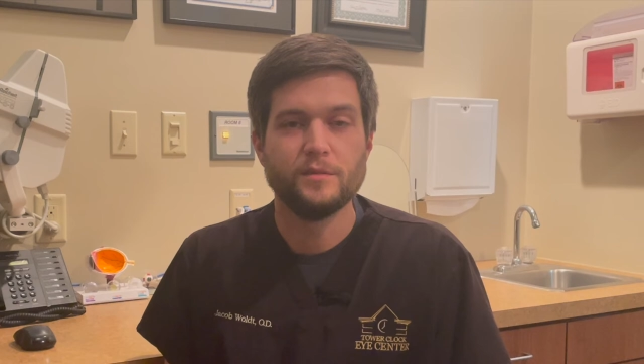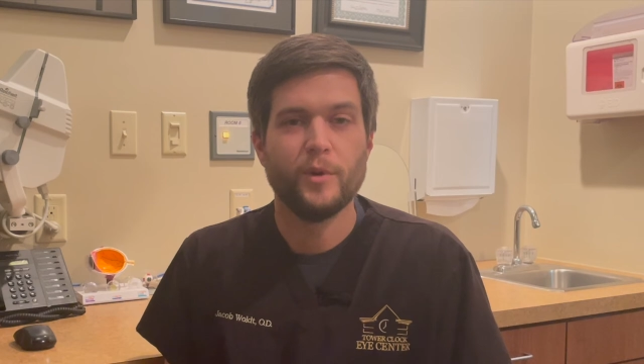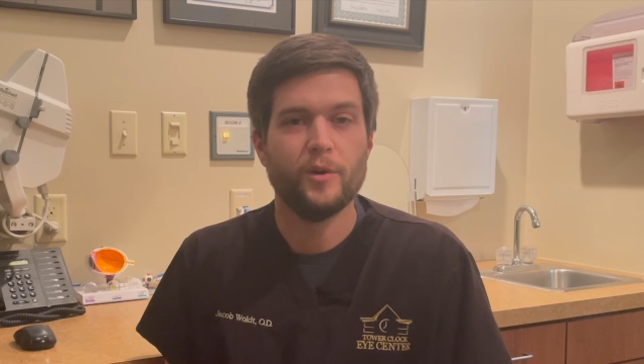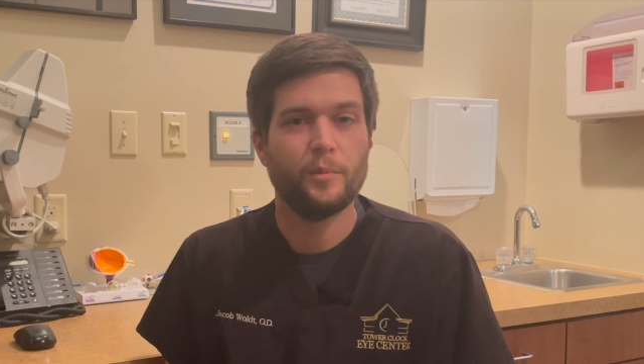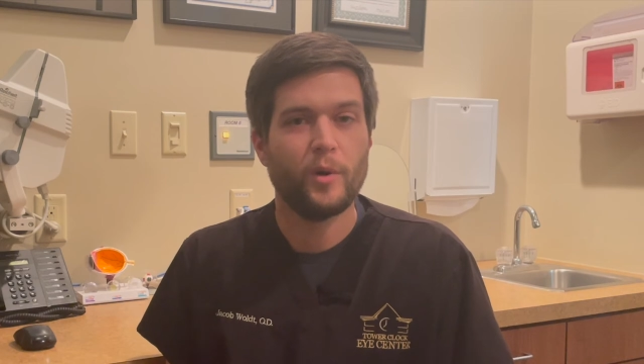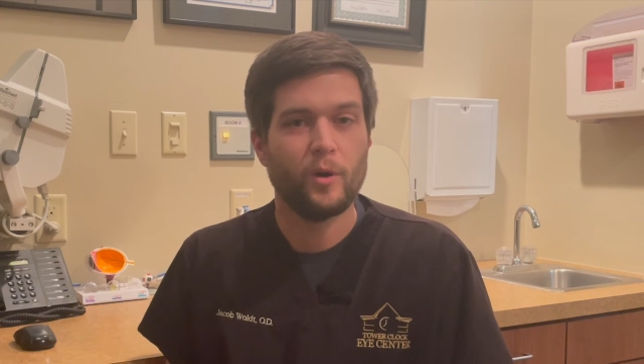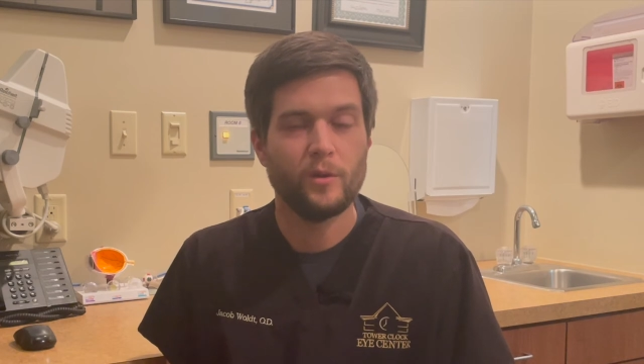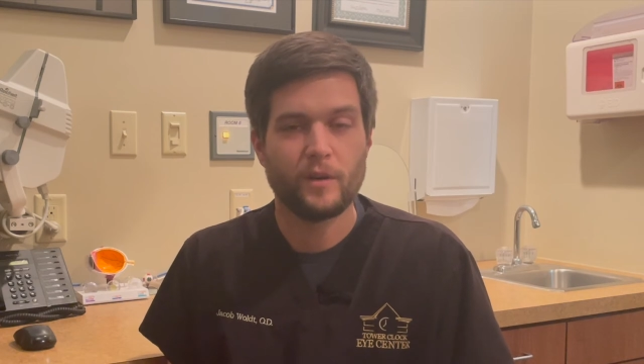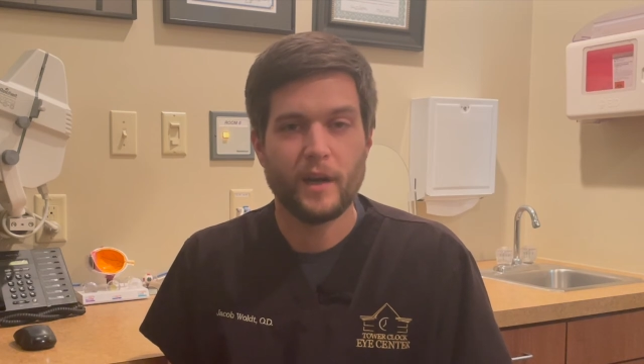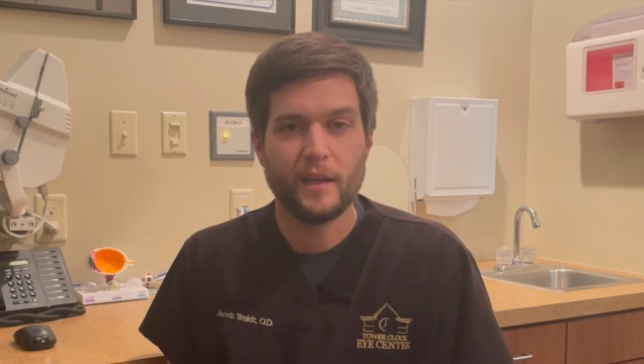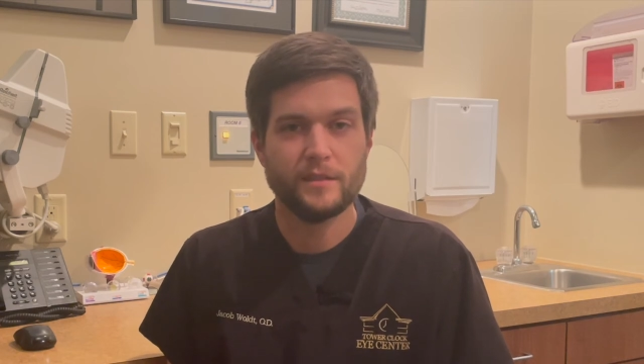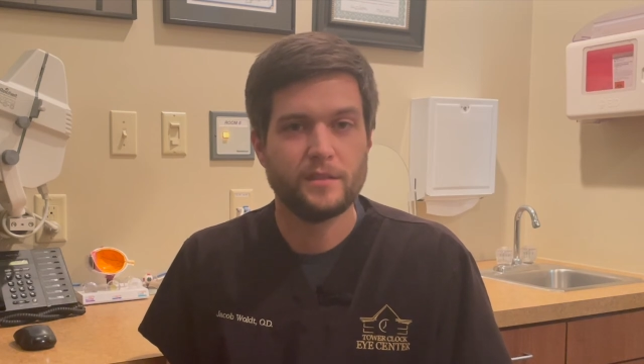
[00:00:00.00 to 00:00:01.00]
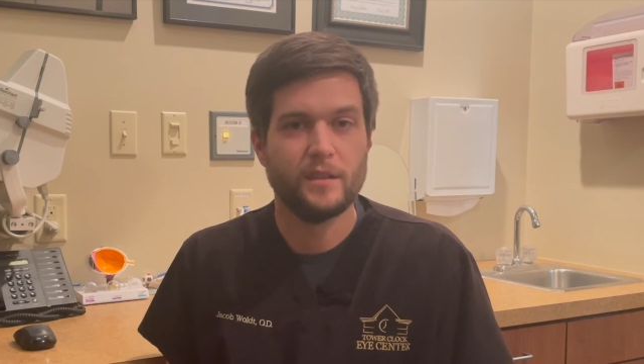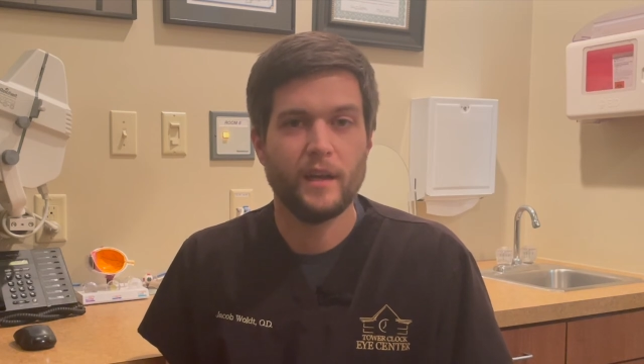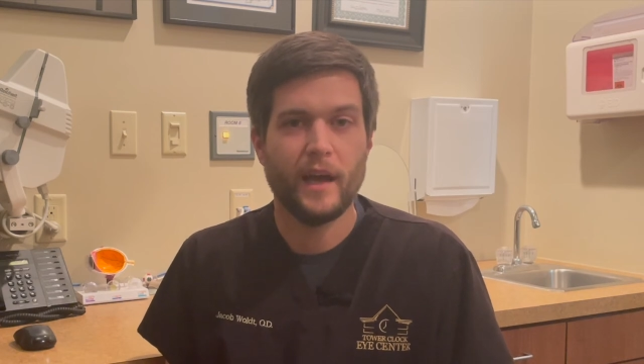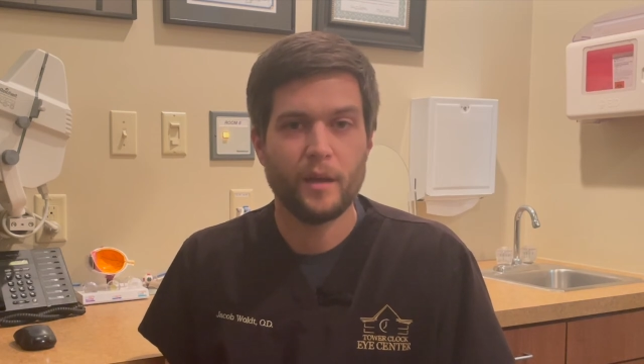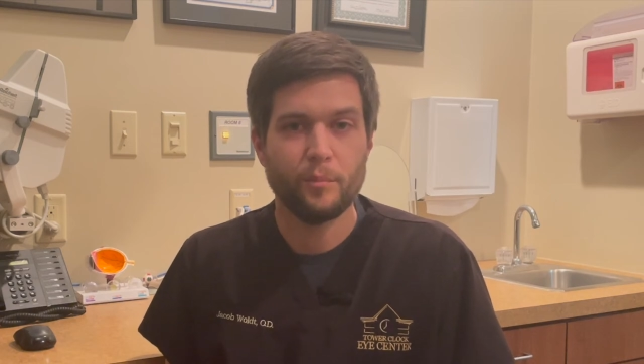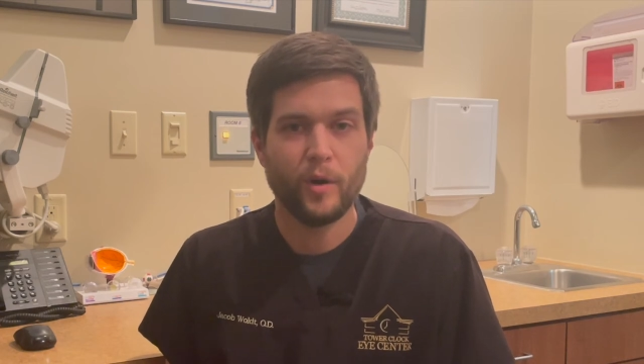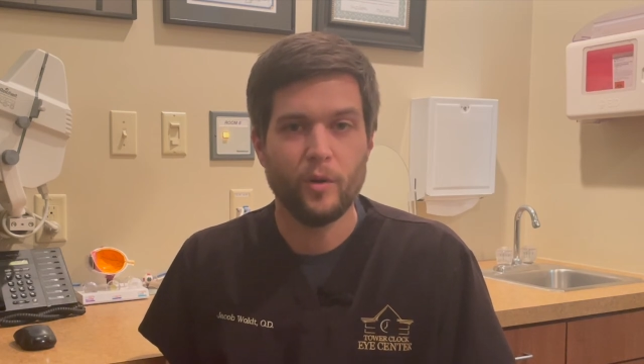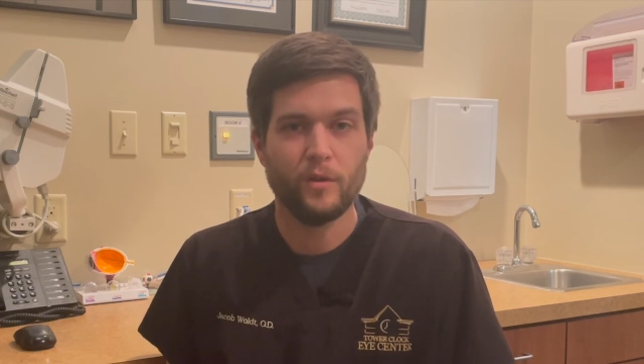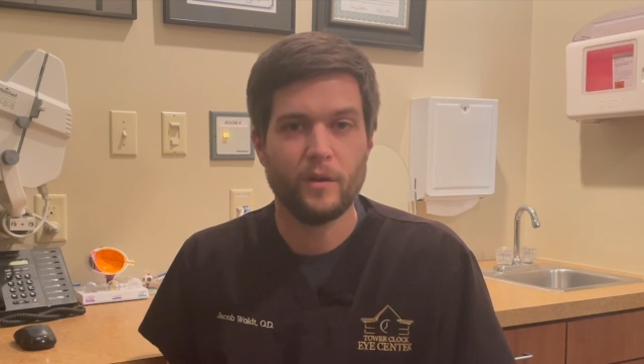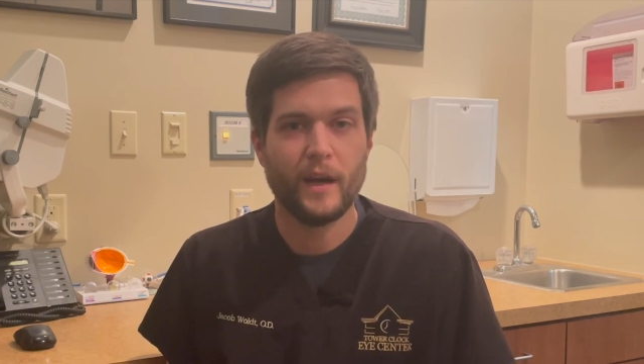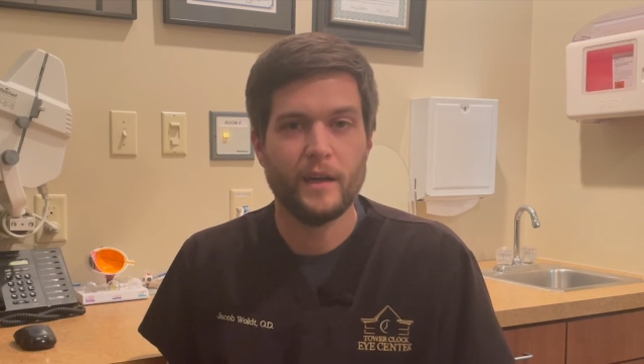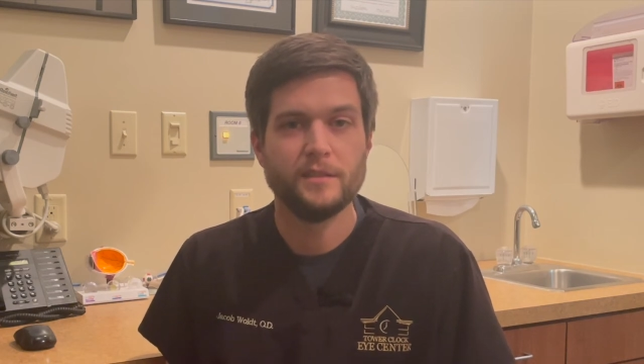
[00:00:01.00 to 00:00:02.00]
both polarized and
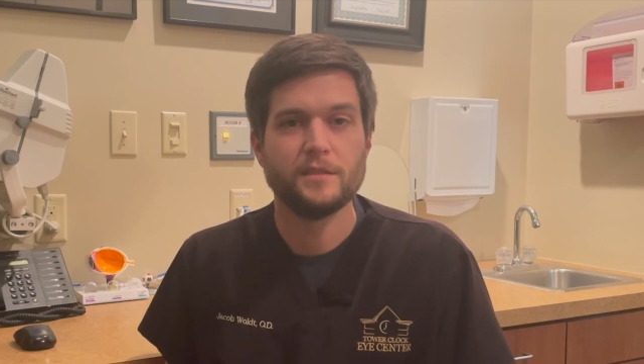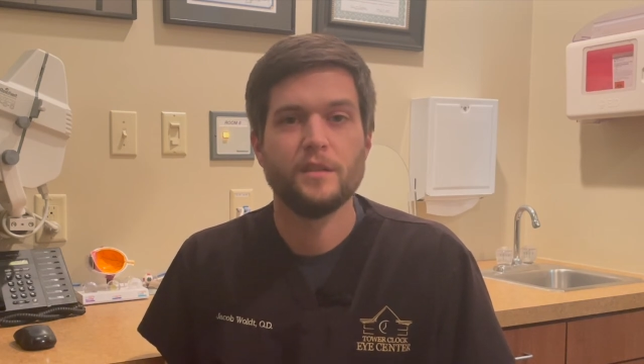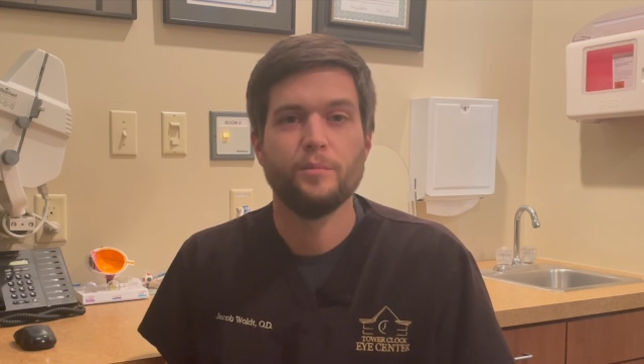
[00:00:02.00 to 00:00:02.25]
non-polarized,